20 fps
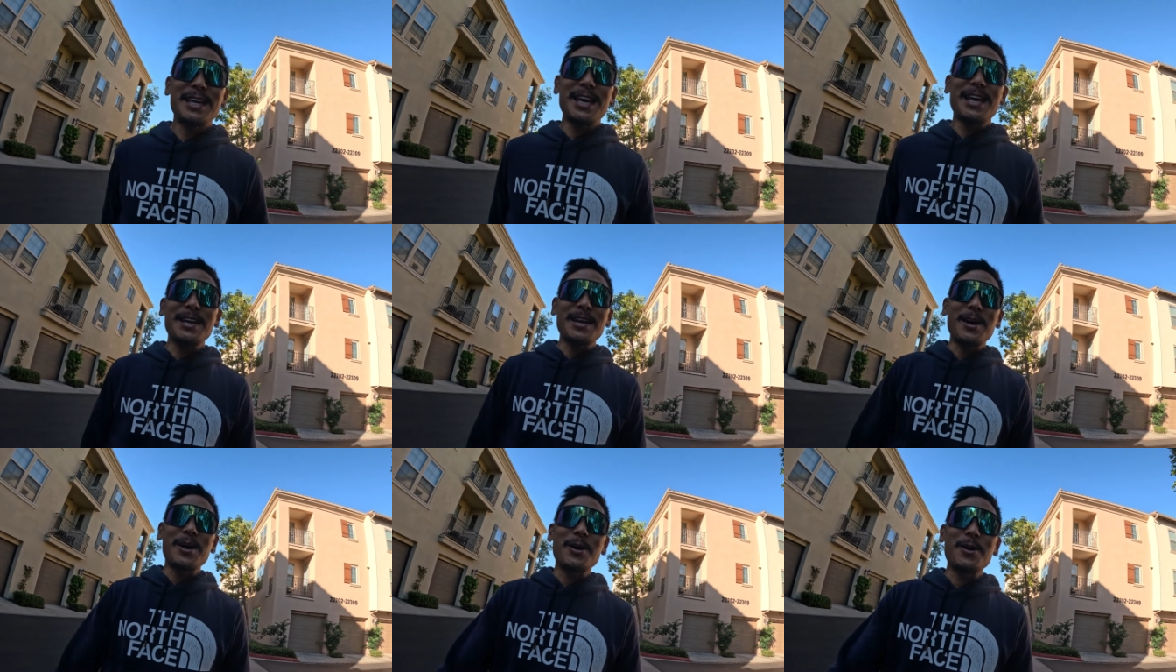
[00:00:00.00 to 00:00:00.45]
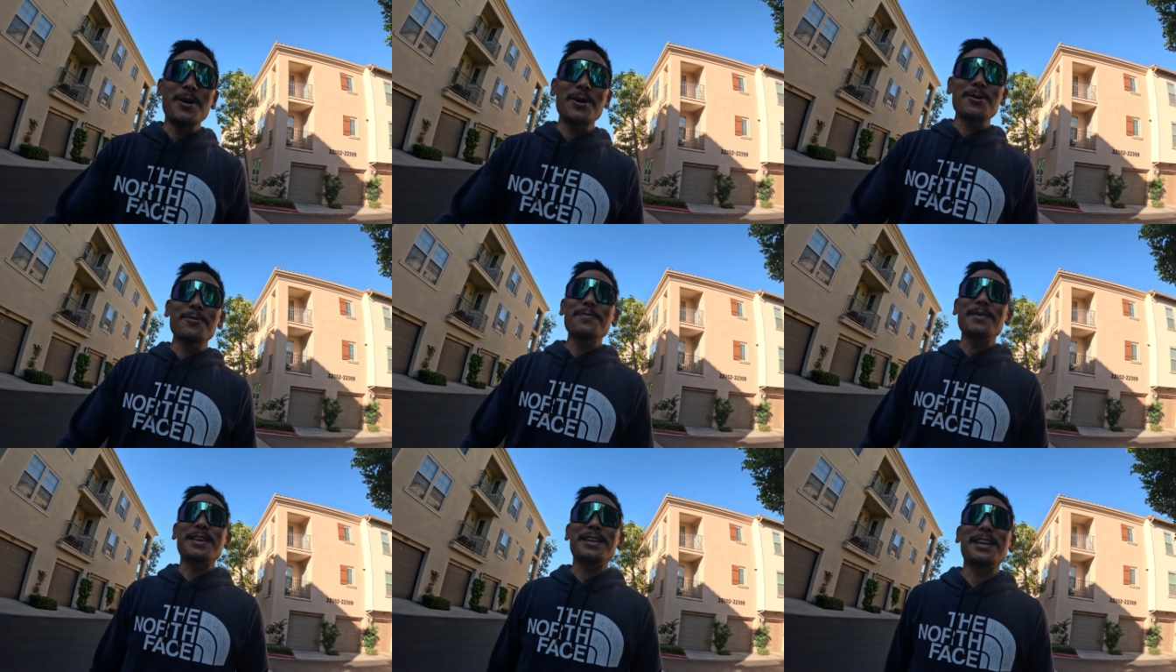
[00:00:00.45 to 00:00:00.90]
get
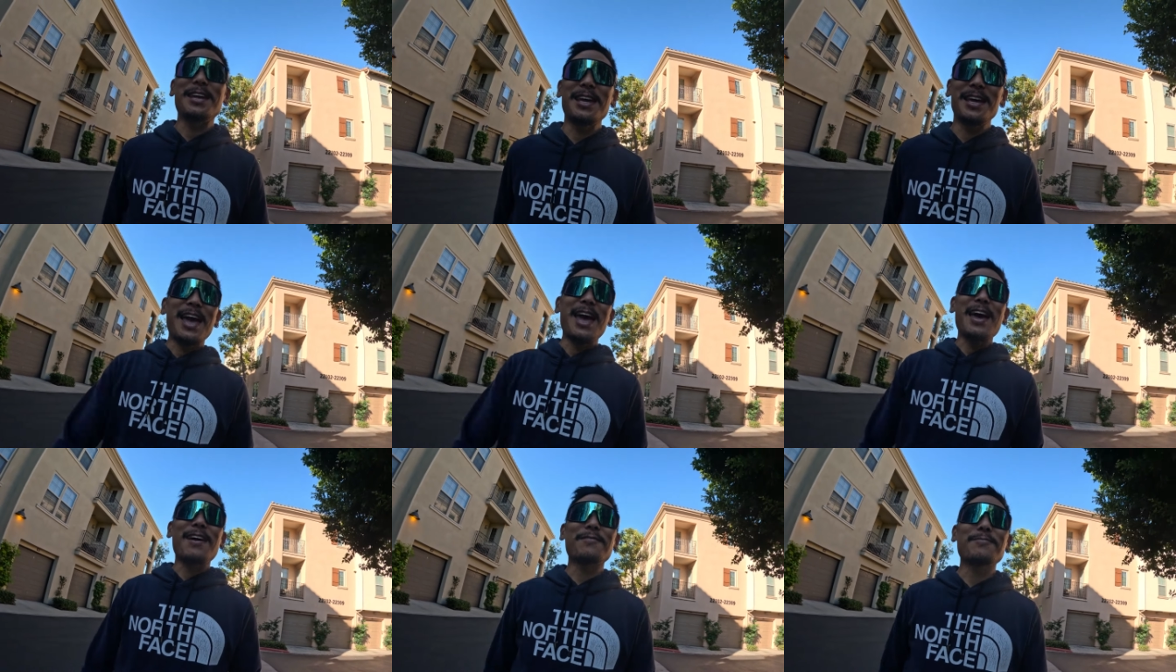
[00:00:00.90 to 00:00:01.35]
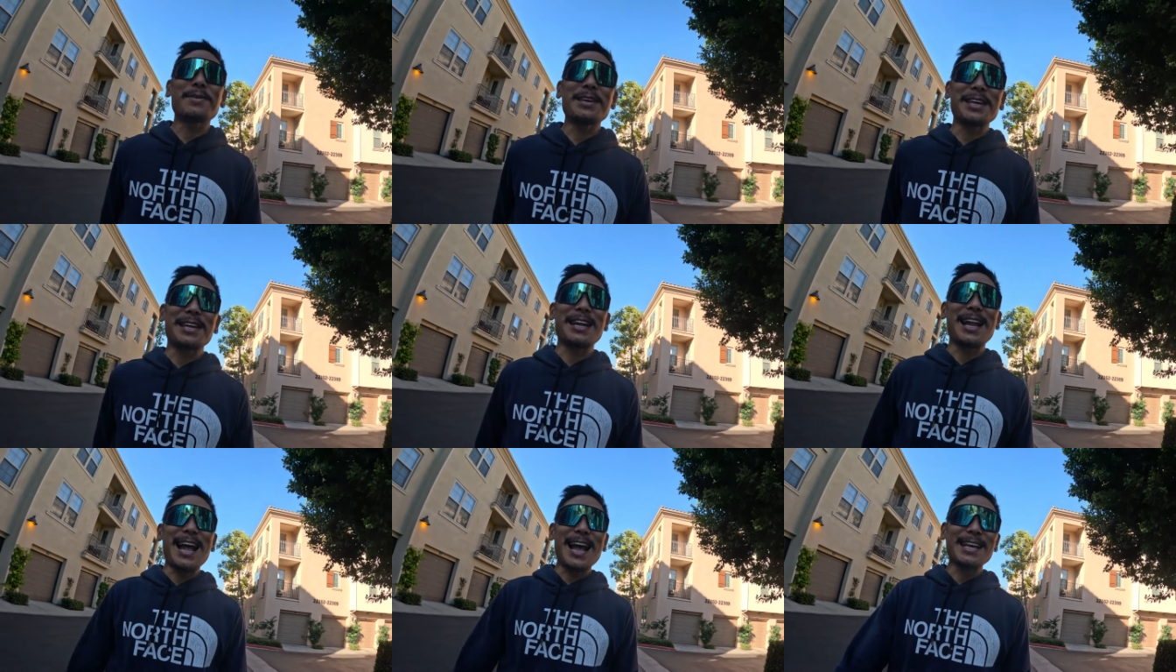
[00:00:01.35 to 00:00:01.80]
home and have
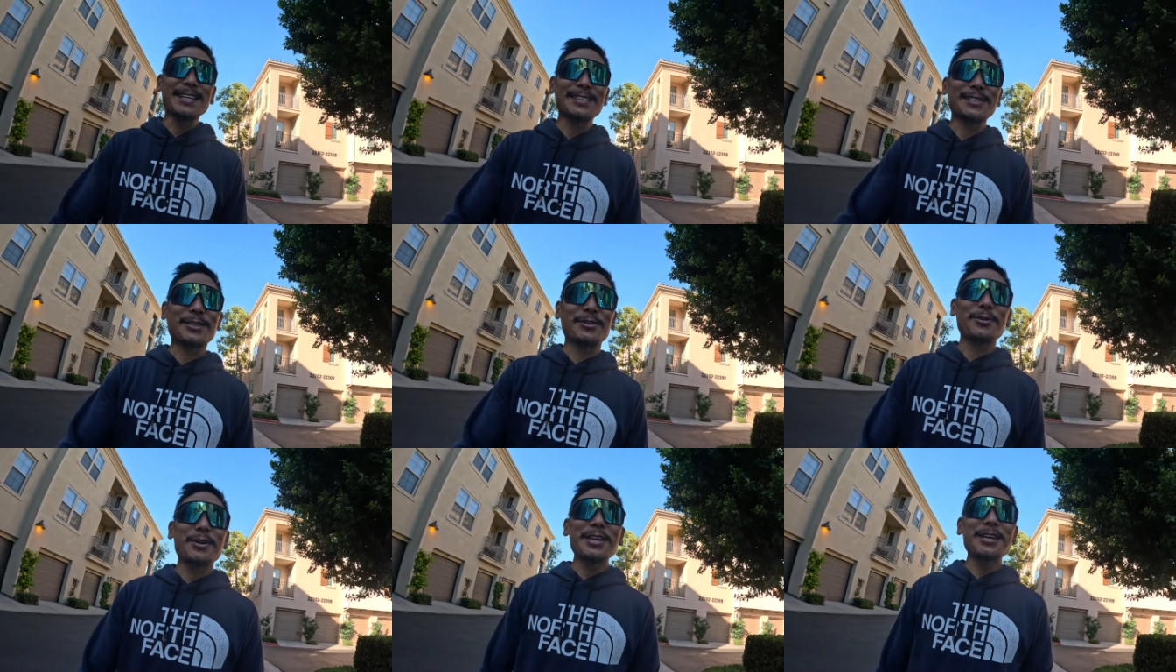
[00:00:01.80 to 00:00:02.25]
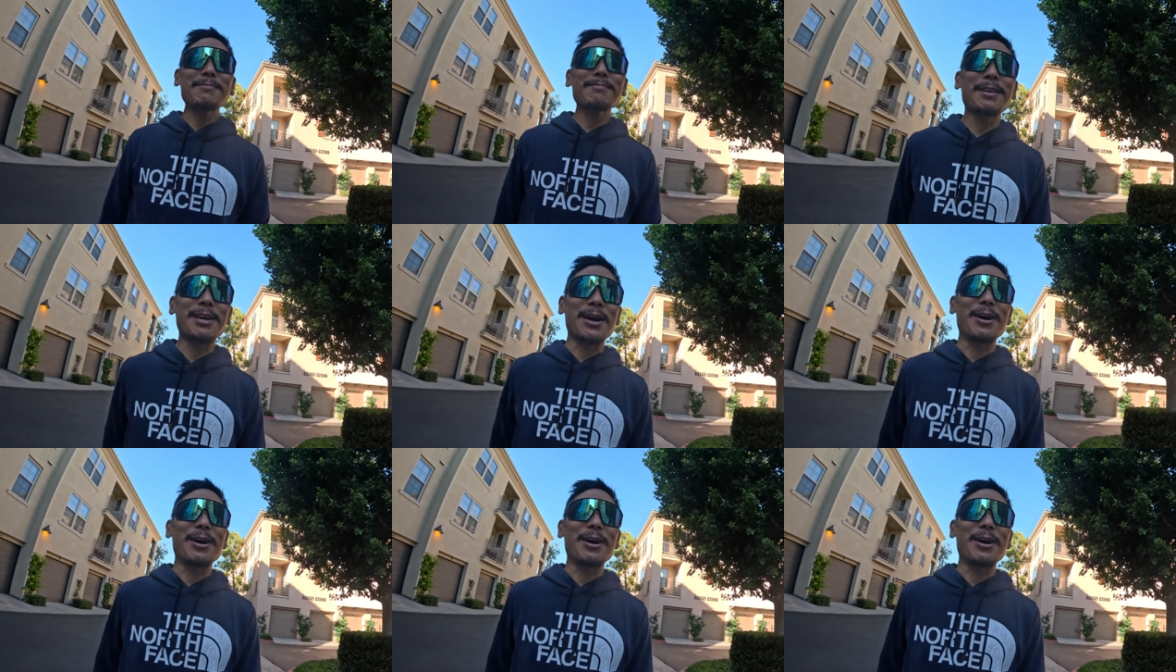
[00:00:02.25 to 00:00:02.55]
me an ice cream